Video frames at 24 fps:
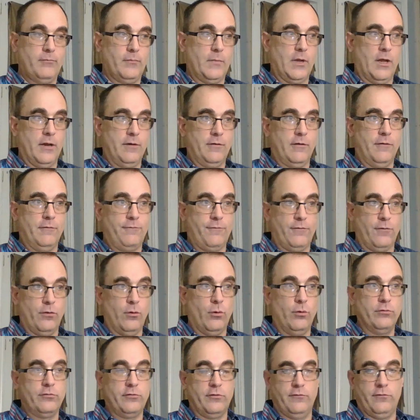And, and for
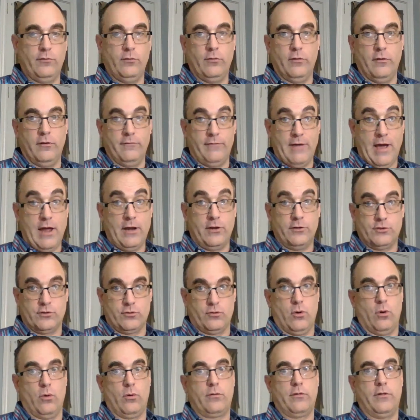those of you that have had a
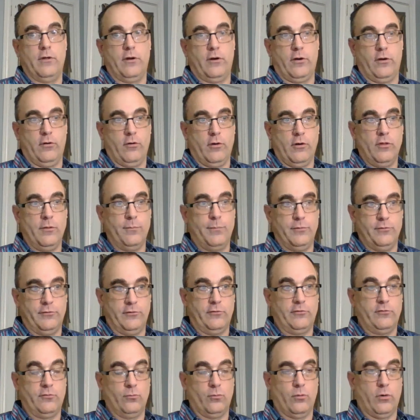stroke, that are, you're in the
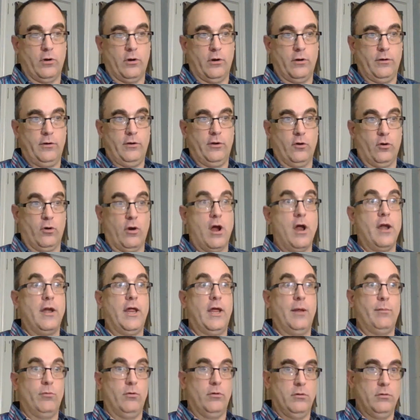position where you're
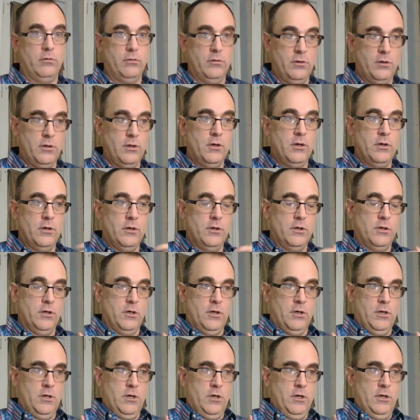unable
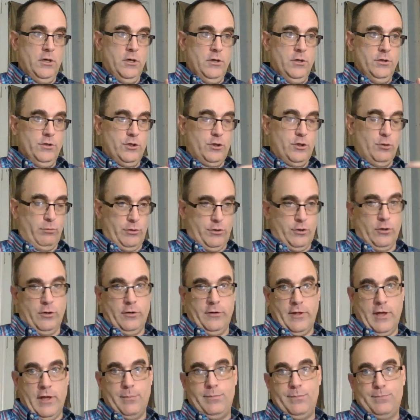to return to
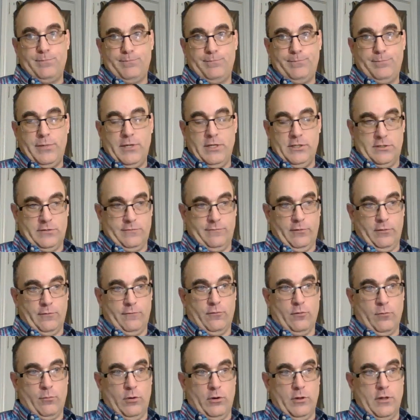that piece of your
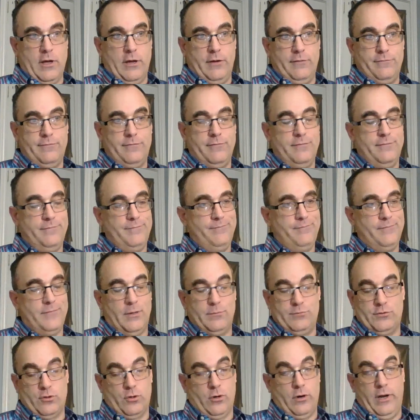former life, I'm
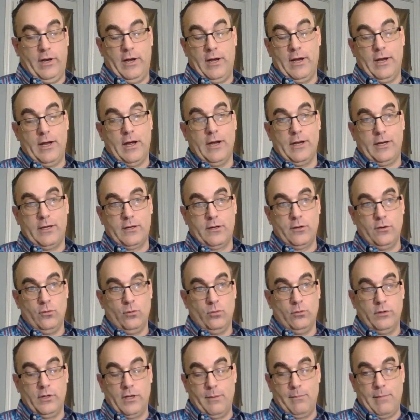sorry. I, I can
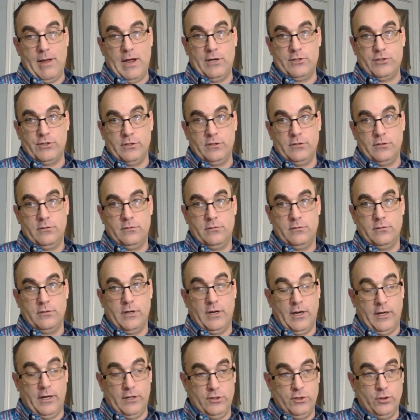only imagine, and
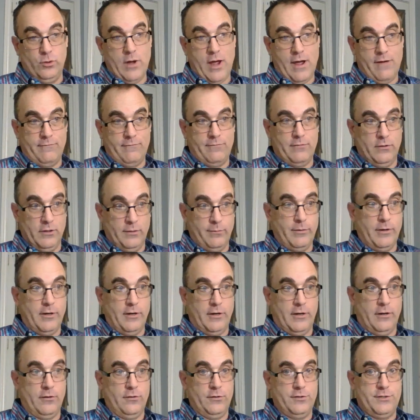I do have a limited
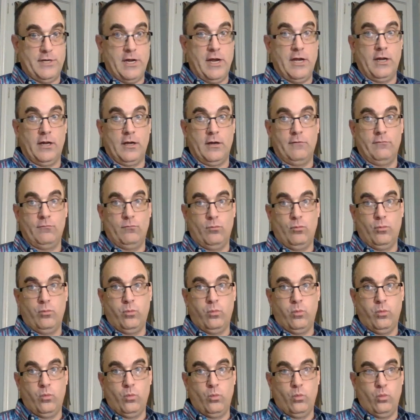understanding of
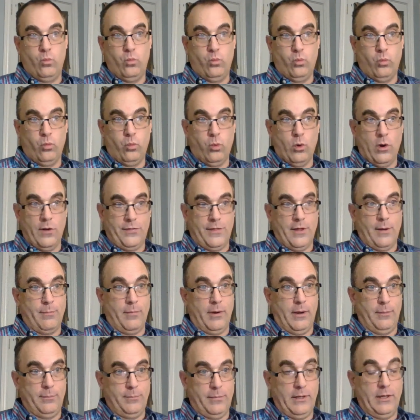what that
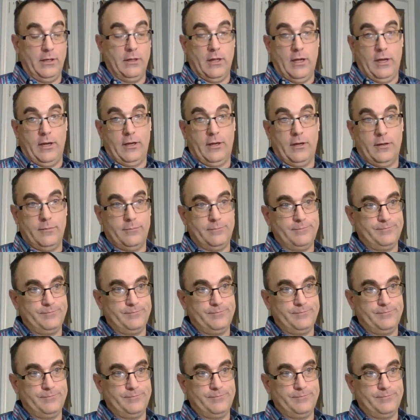might be like